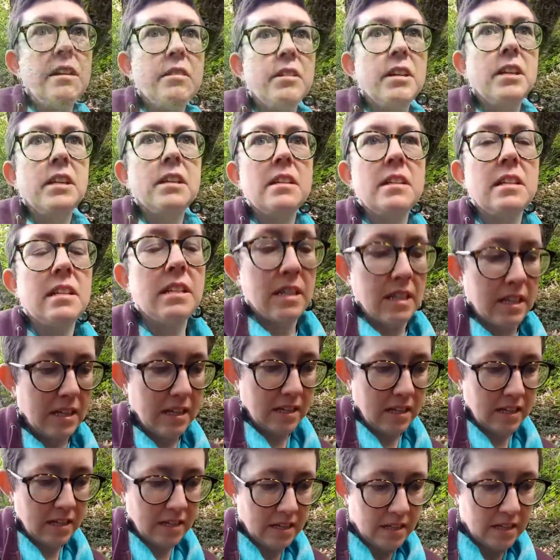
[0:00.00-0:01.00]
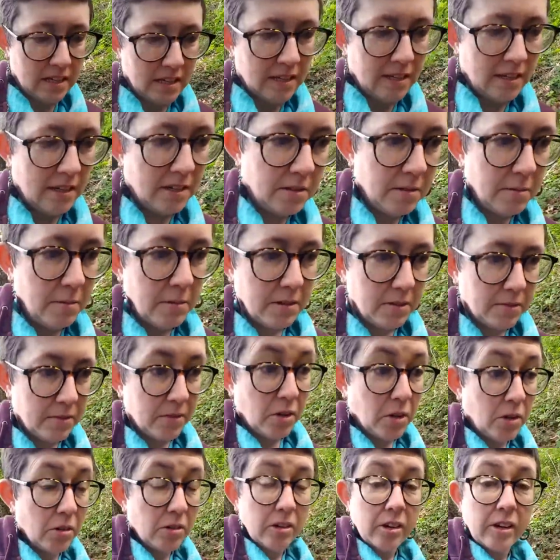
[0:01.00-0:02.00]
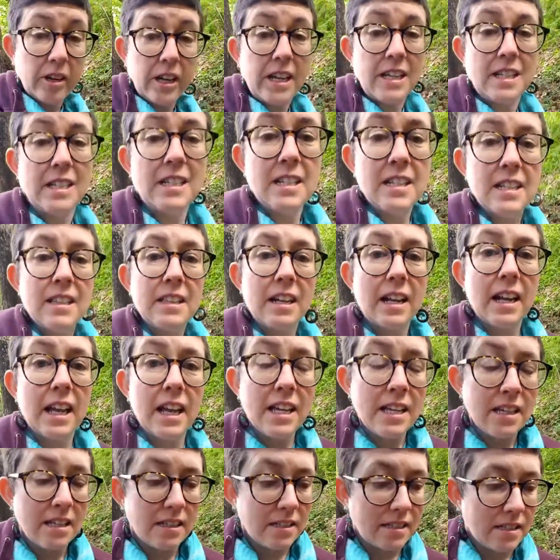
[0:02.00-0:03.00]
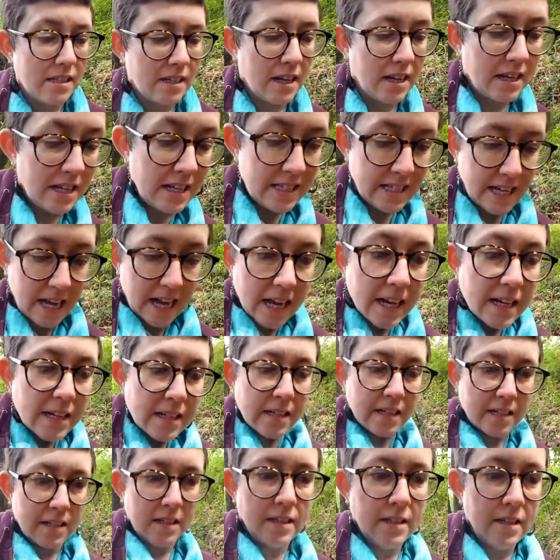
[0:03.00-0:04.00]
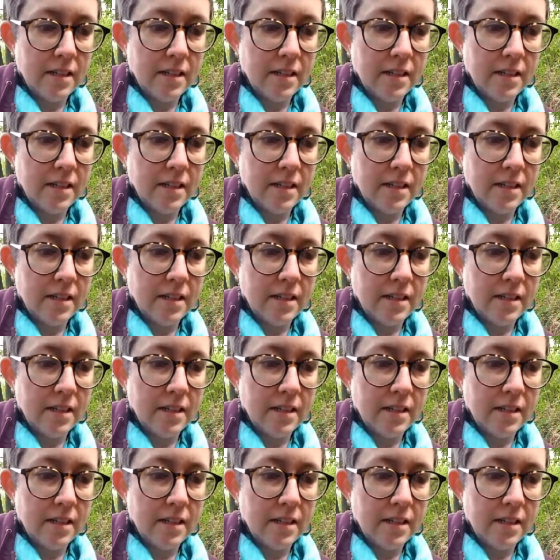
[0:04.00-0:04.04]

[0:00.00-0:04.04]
clearings, would have congregated at the lakes, and it's at